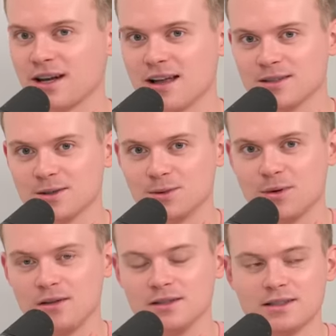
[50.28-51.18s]
cancelled
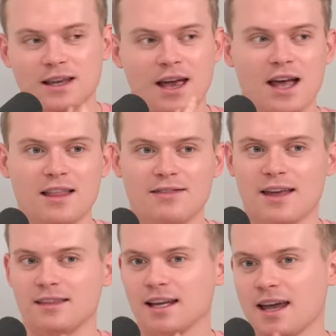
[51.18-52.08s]
once.
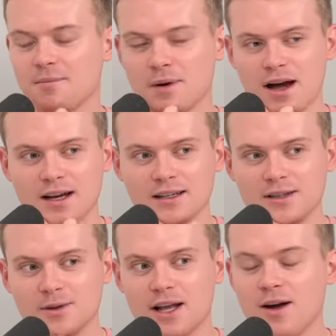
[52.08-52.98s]
Then they came back and
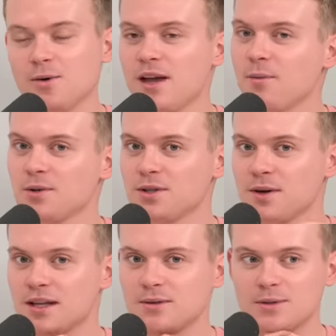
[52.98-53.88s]
they were like, "Oh yeah, we'll do
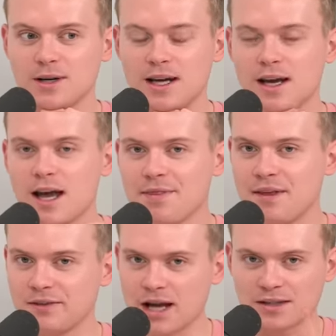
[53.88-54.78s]
it. They'll do it."
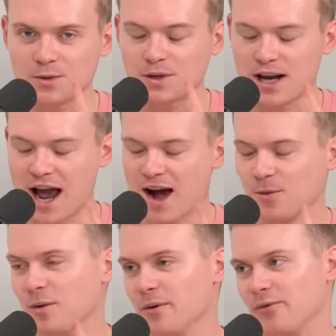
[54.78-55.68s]
They've cancelled an
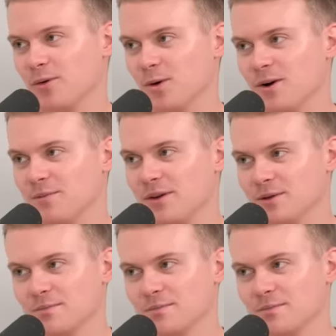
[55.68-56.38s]
hour before they were Aye,